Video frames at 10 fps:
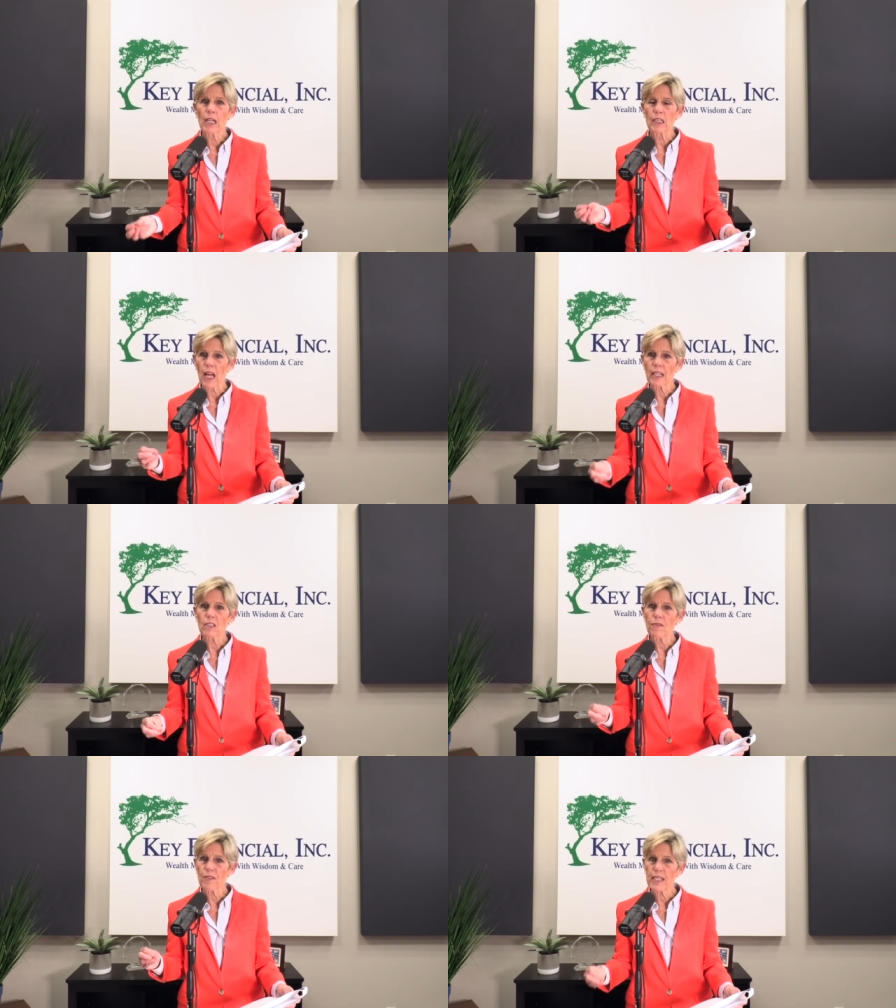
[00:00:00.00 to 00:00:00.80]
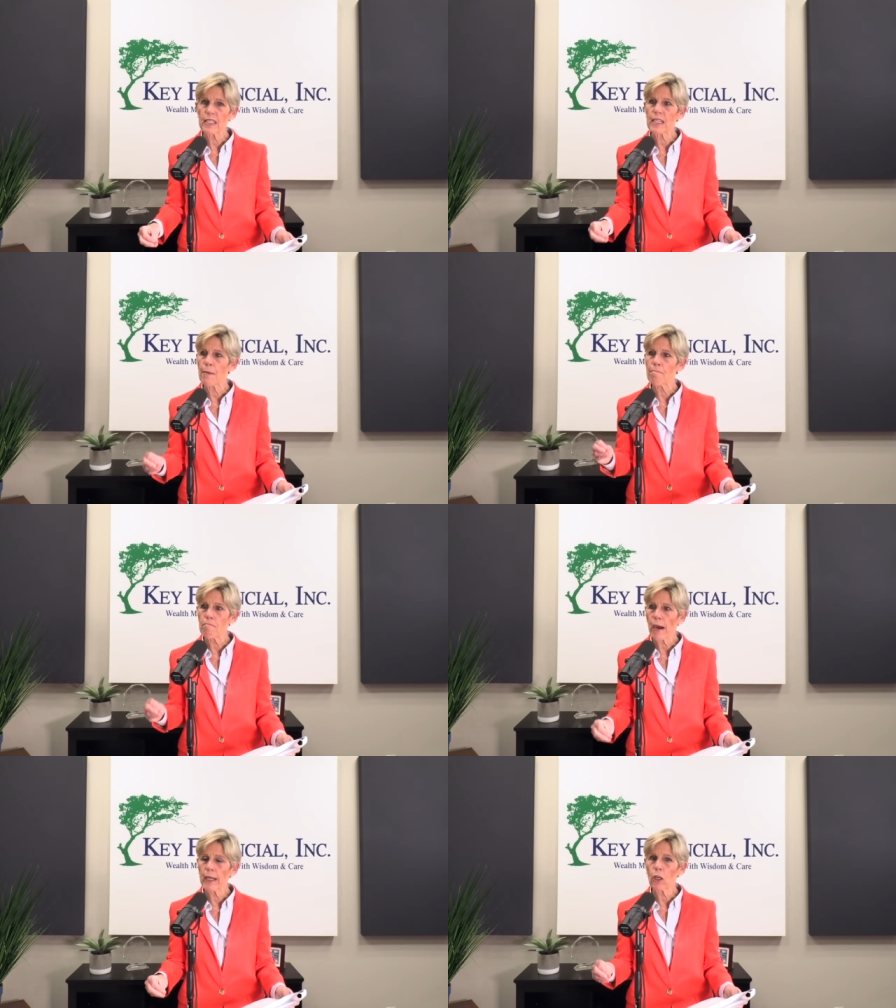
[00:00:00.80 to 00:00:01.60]
Lots of things that
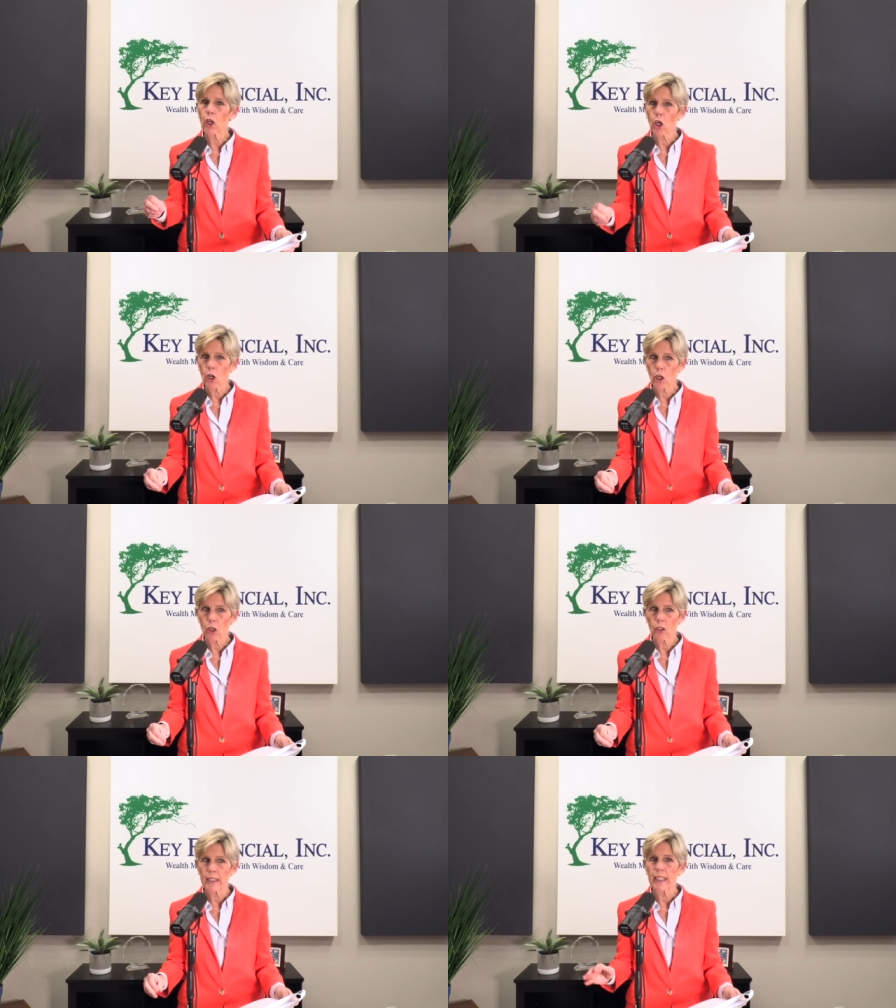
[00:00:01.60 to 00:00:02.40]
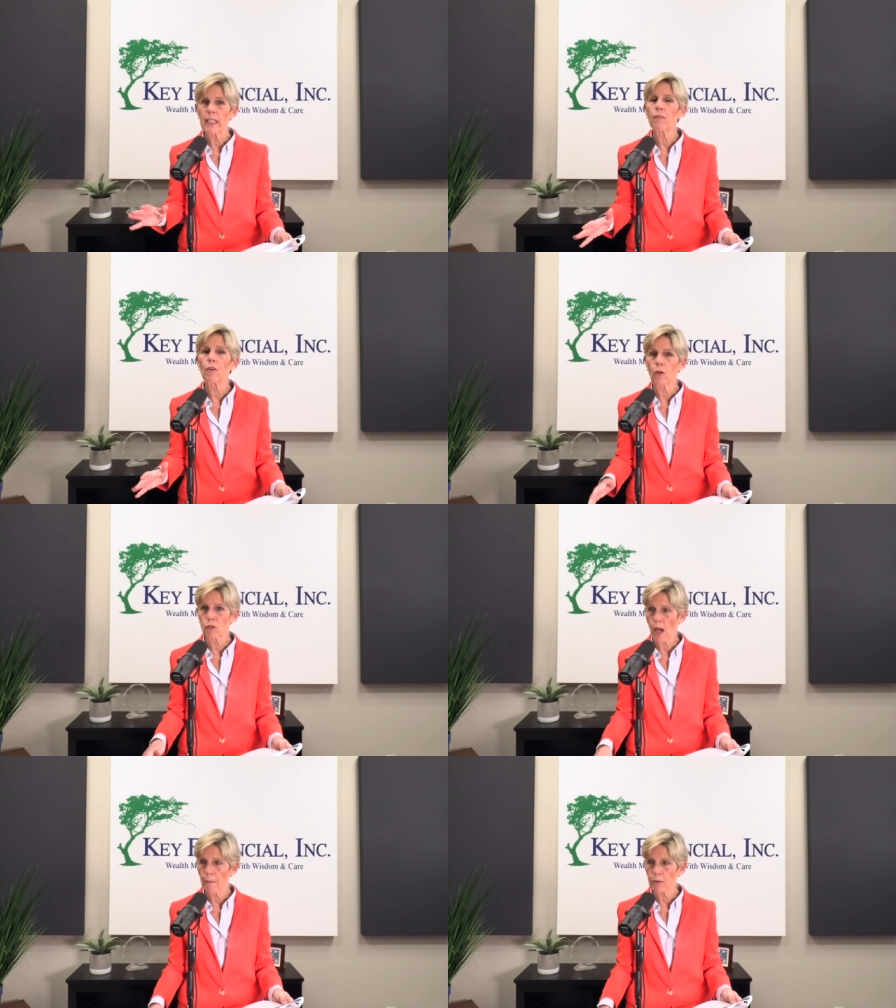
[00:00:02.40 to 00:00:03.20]
might occur to give you
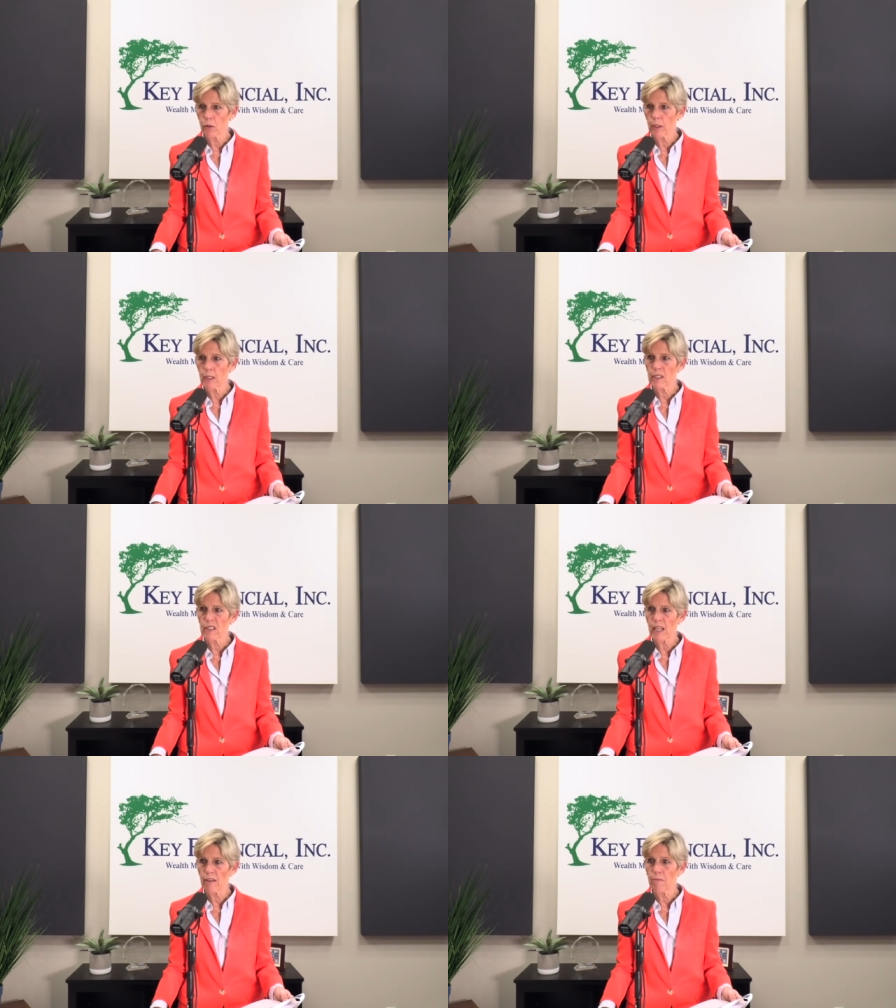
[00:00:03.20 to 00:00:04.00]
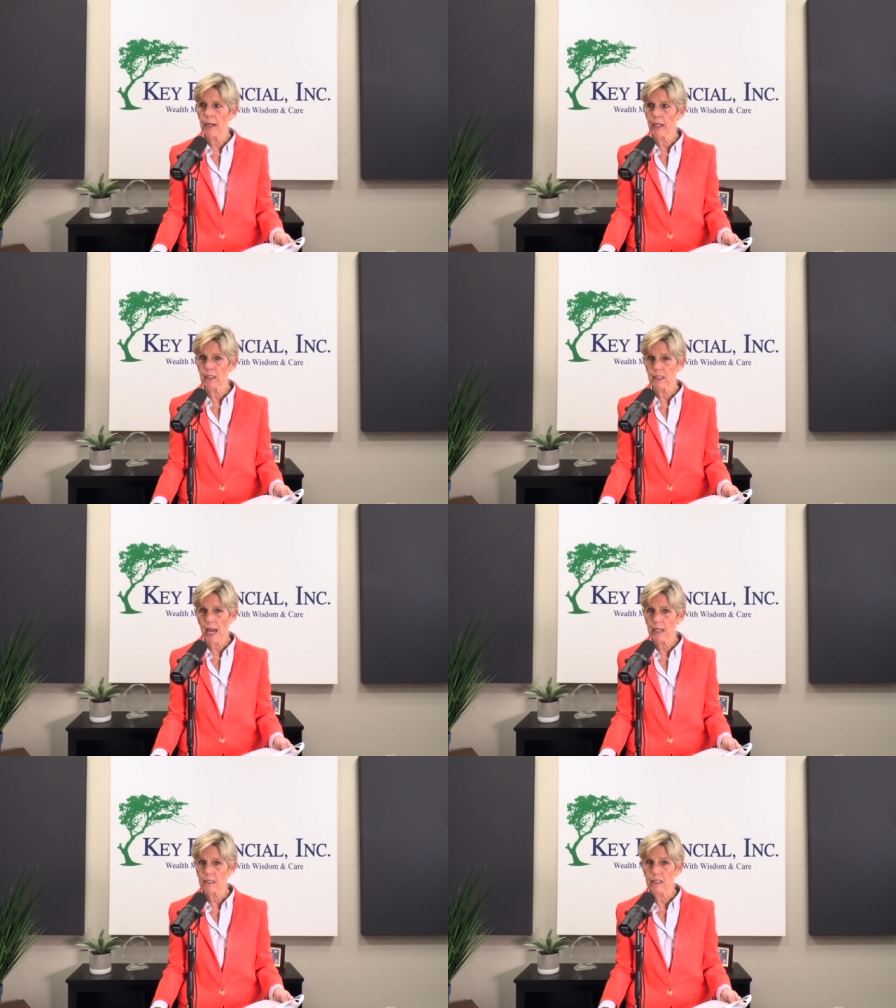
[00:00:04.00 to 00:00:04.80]
those opportunities to save money on
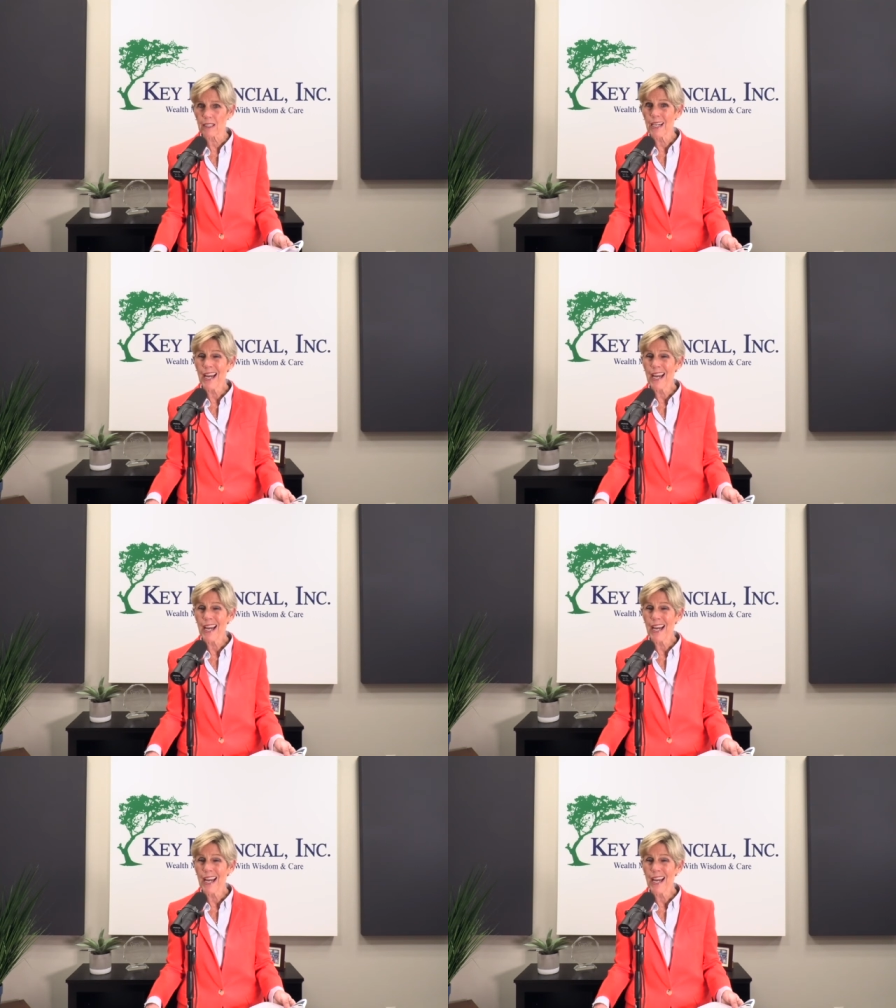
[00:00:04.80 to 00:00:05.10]
taxes.